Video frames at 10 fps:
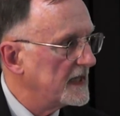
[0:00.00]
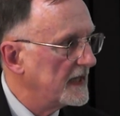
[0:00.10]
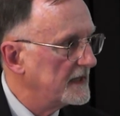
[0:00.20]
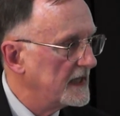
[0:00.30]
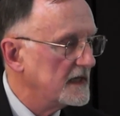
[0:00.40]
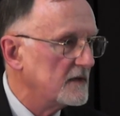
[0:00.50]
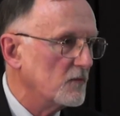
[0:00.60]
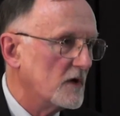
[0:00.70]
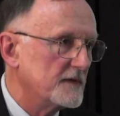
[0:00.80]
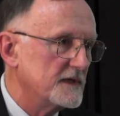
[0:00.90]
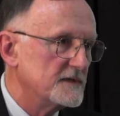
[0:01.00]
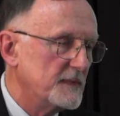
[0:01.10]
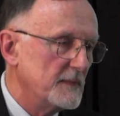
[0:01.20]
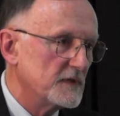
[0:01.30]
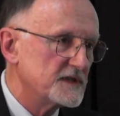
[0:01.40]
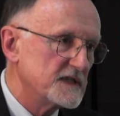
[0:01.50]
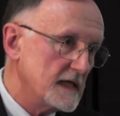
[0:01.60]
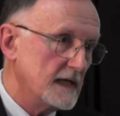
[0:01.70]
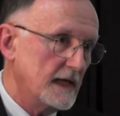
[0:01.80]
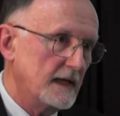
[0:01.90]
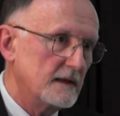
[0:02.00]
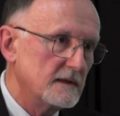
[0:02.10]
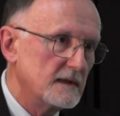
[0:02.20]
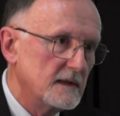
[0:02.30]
and they didn't want these people stealing